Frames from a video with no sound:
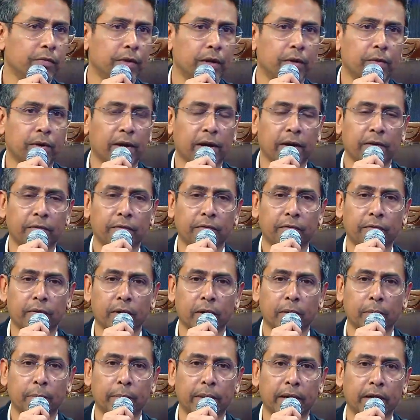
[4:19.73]
we don't have
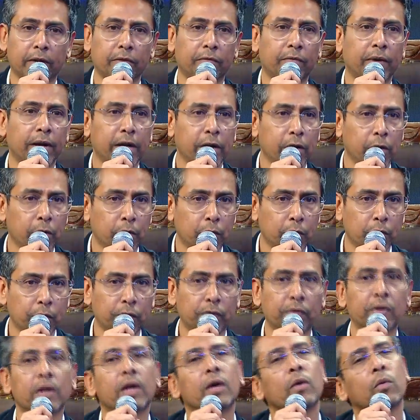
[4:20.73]
better
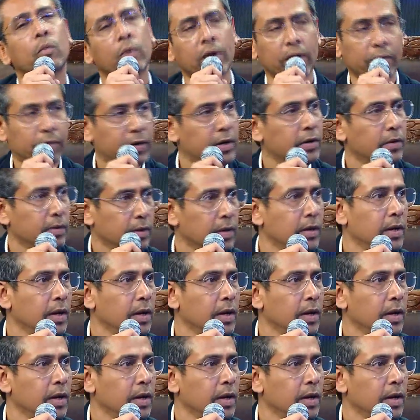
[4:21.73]
venues, whatever.